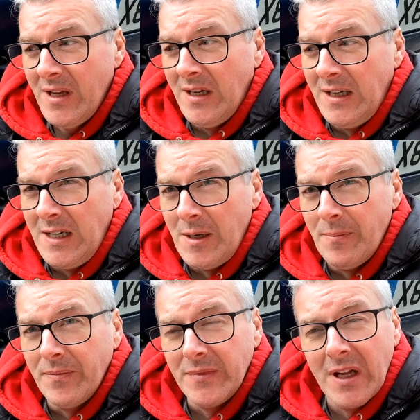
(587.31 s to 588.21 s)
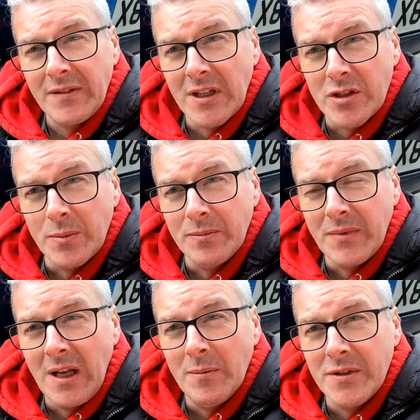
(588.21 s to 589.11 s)
I have to get someone
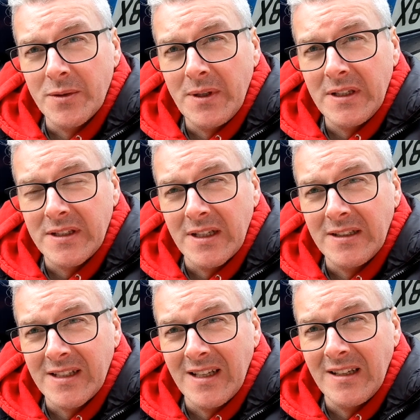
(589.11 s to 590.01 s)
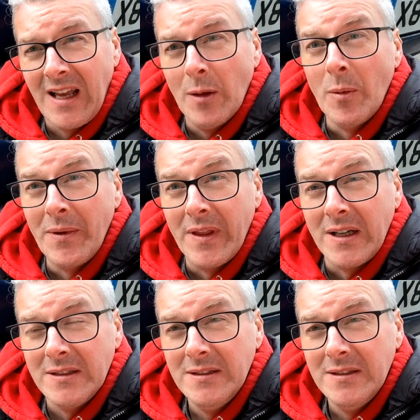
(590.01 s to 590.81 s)
out to help me with that.